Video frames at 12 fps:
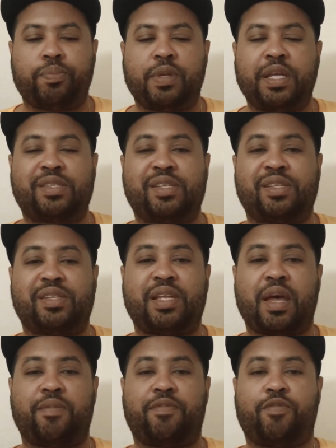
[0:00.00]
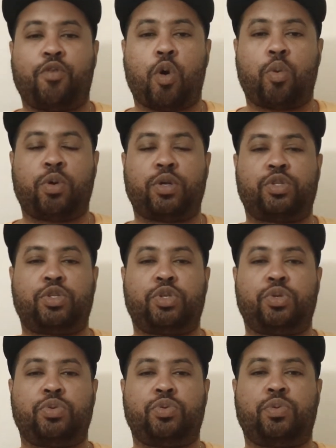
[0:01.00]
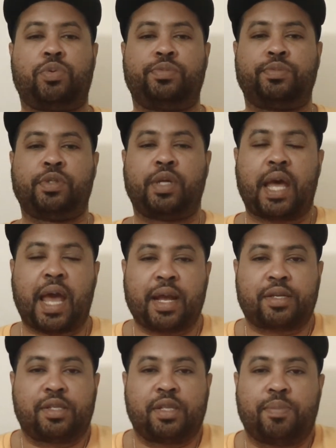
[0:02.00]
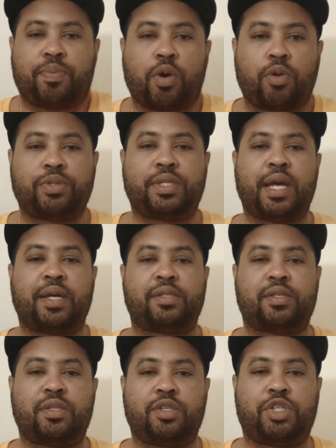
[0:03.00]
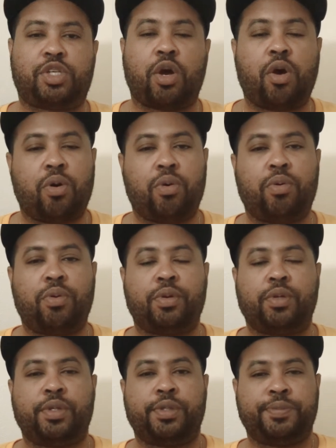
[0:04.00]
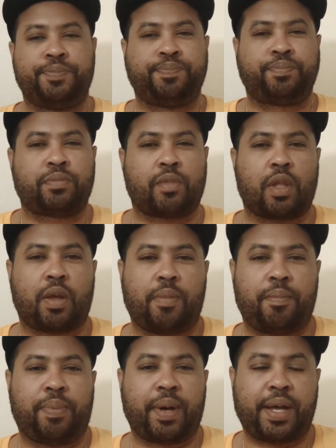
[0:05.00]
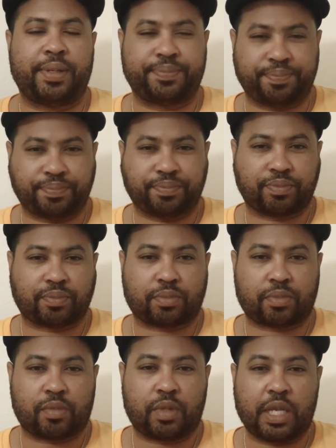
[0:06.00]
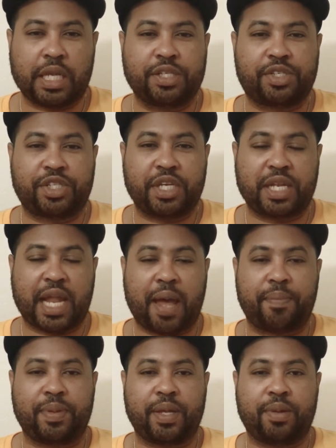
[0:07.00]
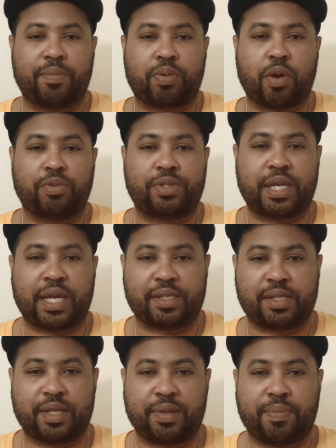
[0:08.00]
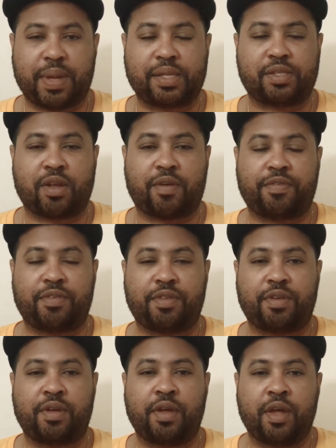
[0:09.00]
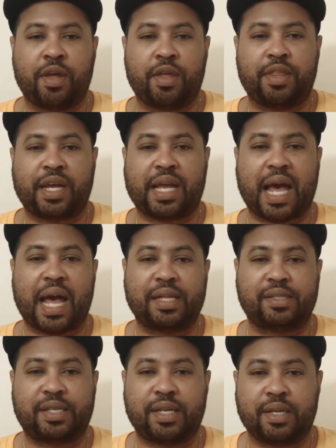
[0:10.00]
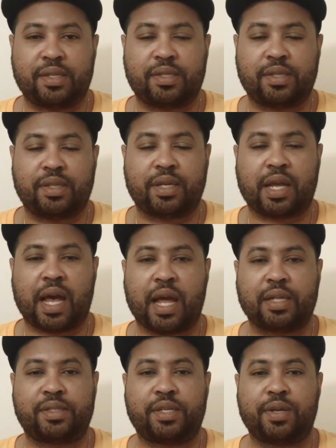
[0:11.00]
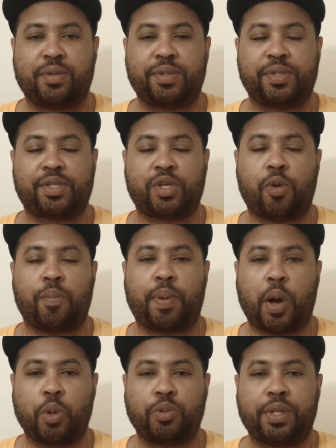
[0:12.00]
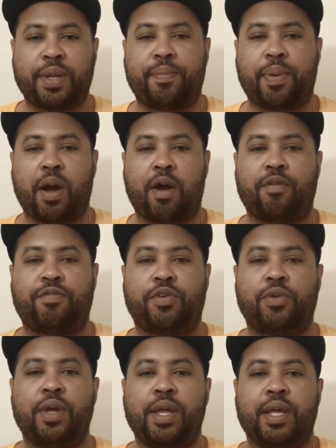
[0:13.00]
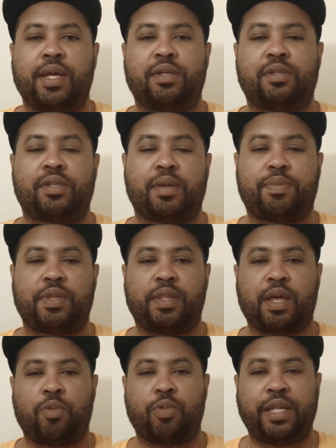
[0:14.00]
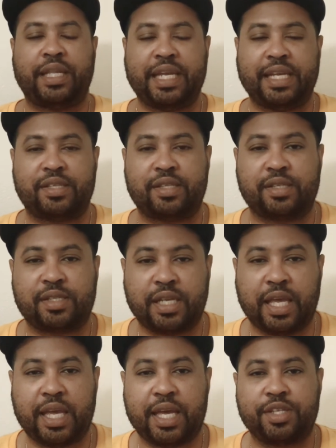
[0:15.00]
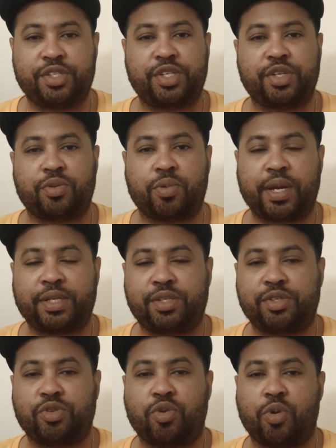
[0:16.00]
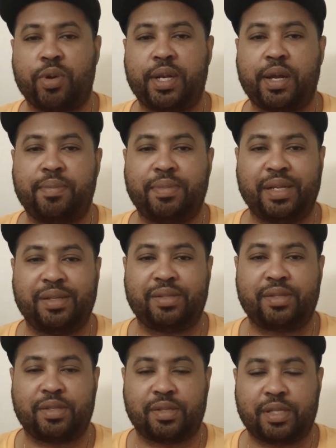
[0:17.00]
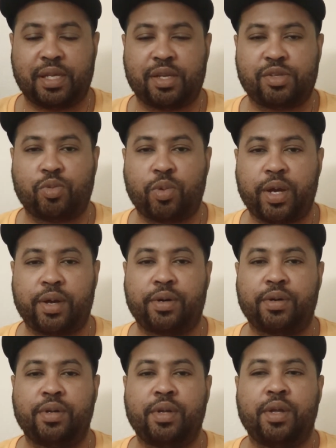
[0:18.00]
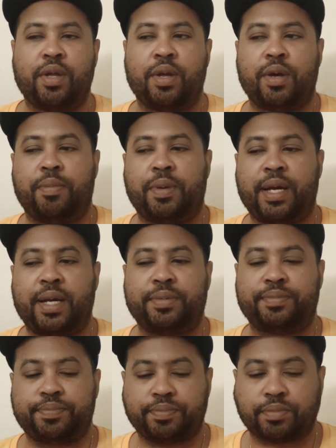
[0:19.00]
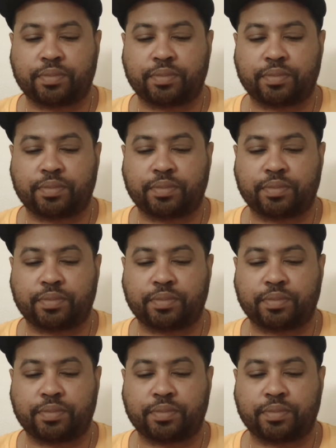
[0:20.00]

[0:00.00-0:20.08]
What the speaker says: it's a step forward to actually protest the show, but it should not be protested based off of the content. The content was so potent and powerful, and something that we need to see, and generations growing up needs to see as well. But